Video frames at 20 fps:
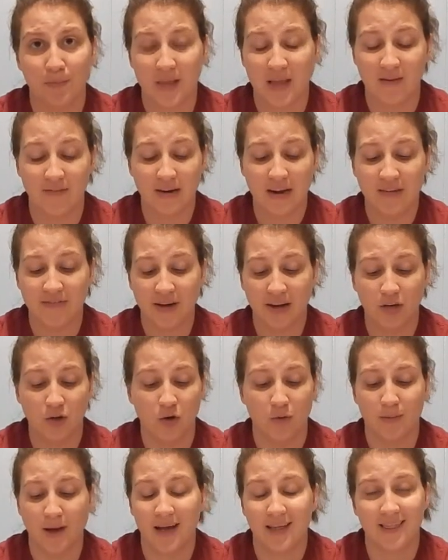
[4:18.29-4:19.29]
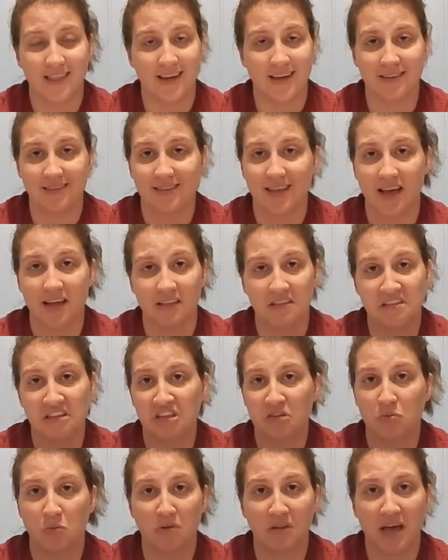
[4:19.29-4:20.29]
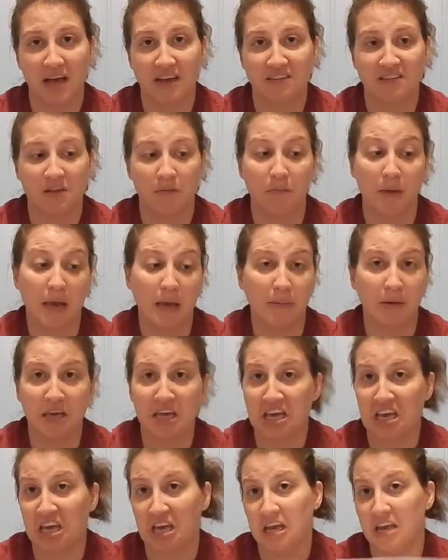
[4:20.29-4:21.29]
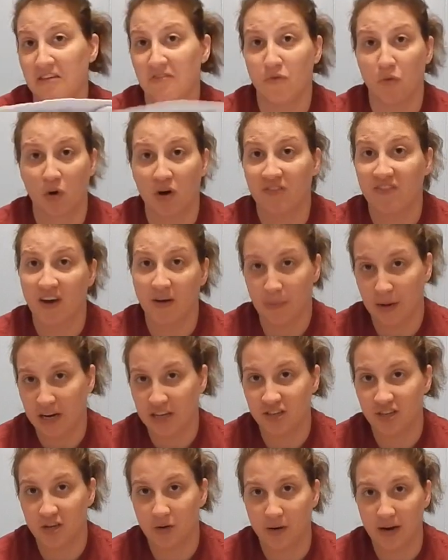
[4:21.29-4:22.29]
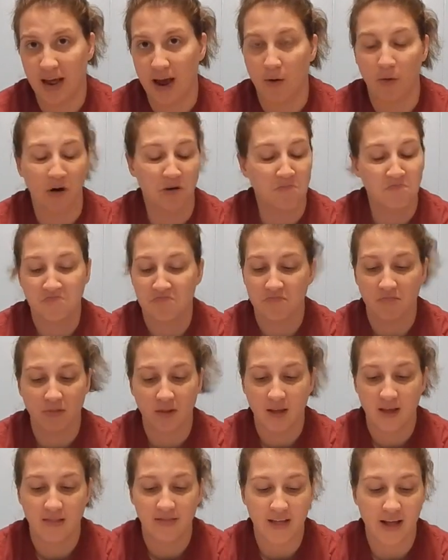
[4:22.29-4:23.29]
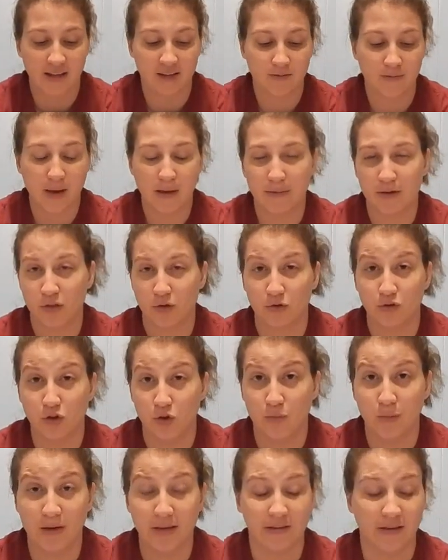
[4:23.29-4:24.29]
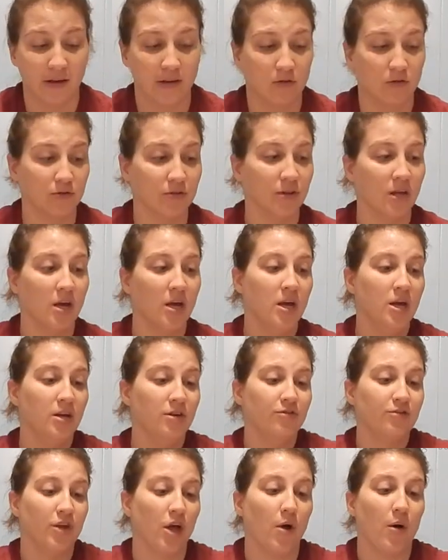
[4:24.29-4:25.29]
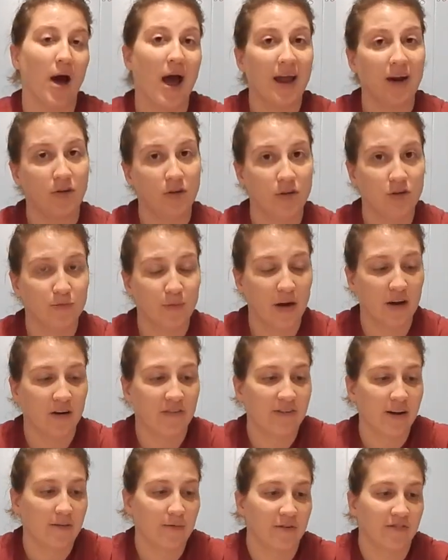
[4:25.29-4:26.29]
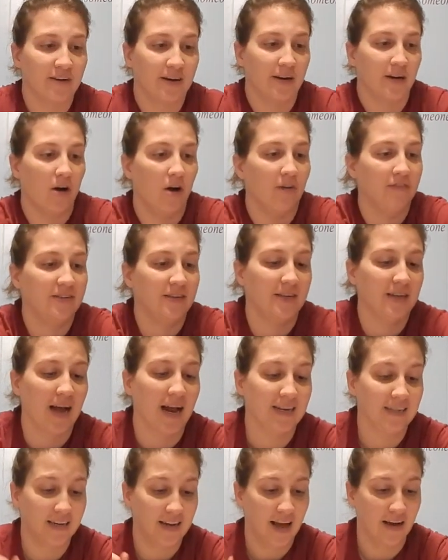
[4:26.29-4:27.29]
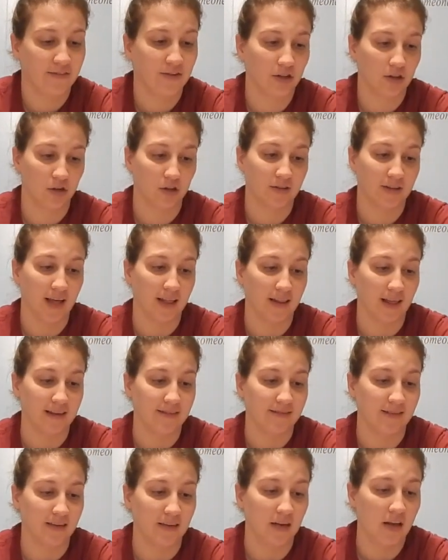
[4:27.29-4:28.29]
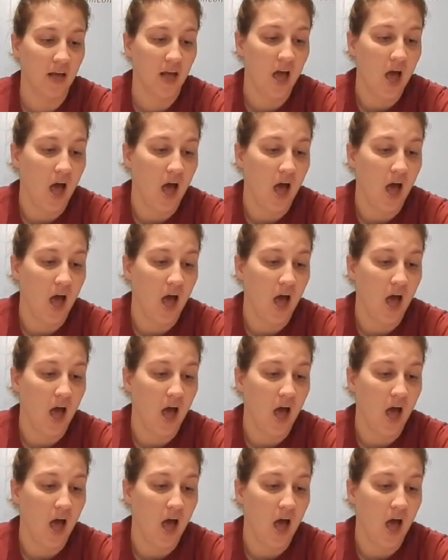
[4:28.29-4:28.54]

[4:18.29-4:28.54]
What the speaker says: Even if I do them like this, this will last them maybe 45 minutes to an hour. That's maybe through 2 pee cycles. So I don't use microfiber very often. I did have to learn that lesson.